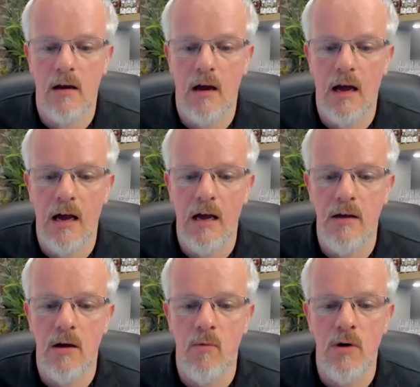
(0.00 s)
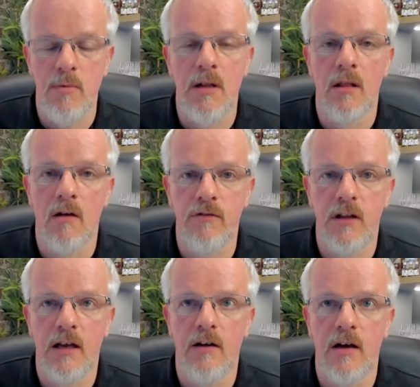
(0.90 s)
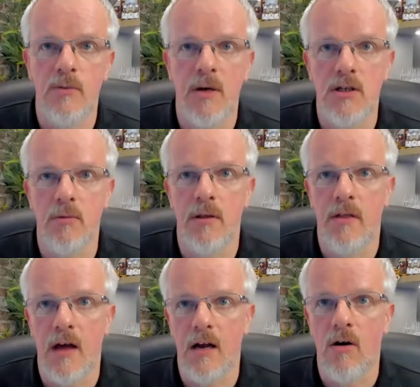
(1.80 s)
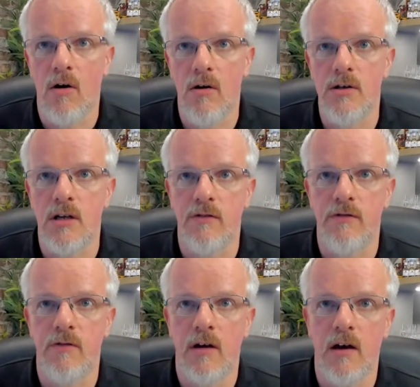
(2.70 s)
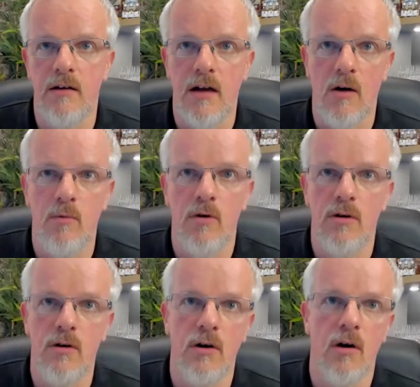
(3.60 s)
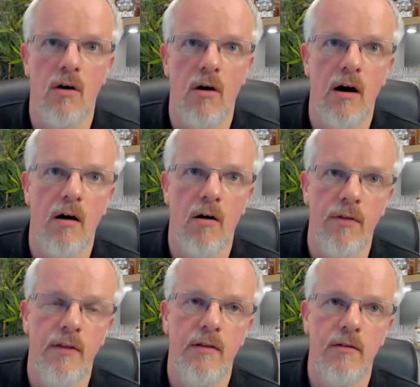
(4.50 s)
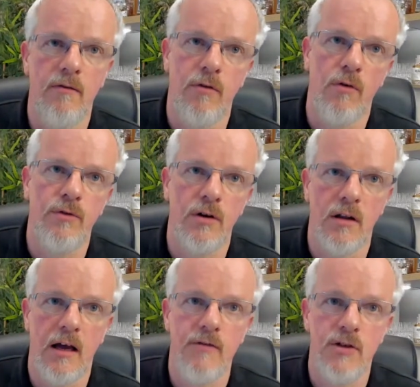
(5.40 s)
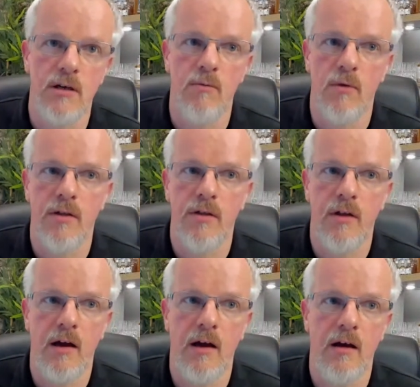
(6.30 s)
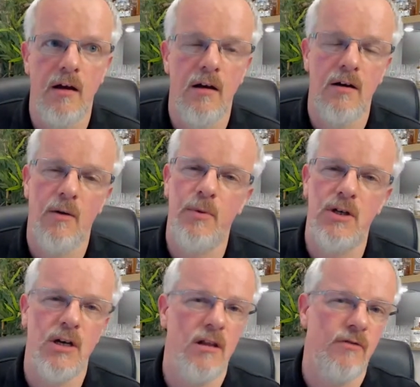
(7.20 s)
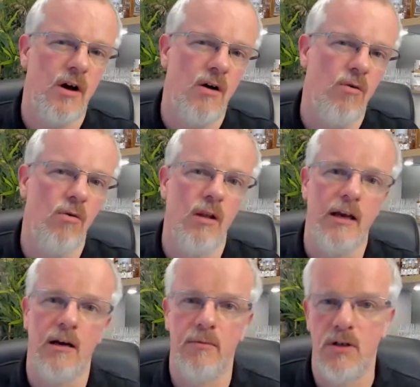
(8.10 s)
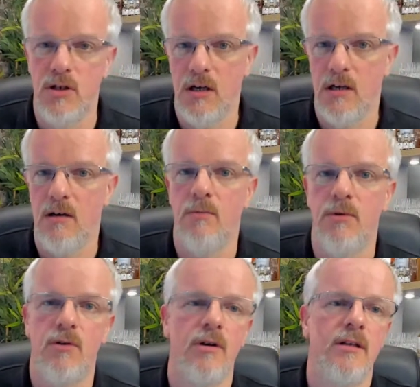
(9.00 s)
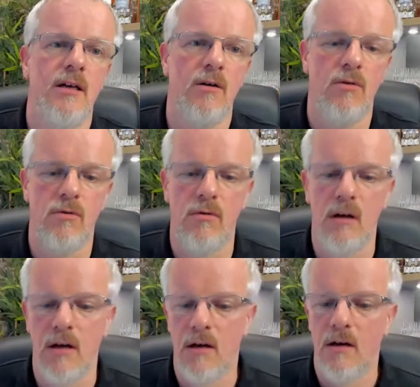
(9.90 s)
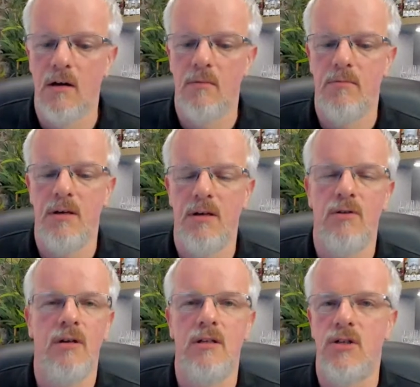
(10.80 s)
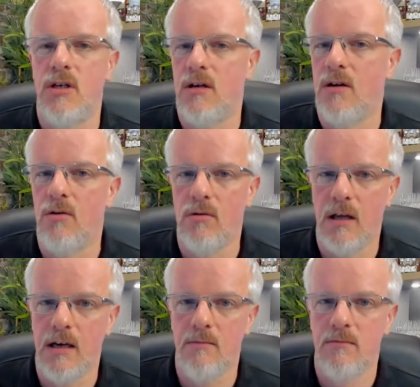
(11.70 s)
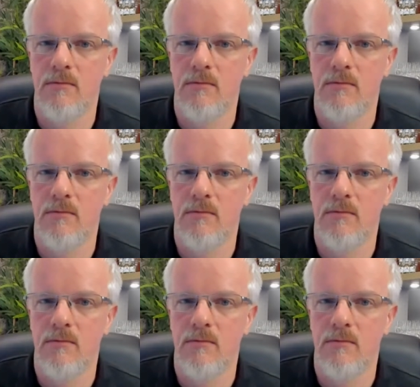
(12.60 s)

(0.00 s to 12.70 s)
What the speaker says: It would have been lovely, especially with that cause, if Dalmore could have got on involved on a live stream with. I appreciate they've got a whole lineup to share, and it was going to take a whole. But you don't need to share your whole lineup.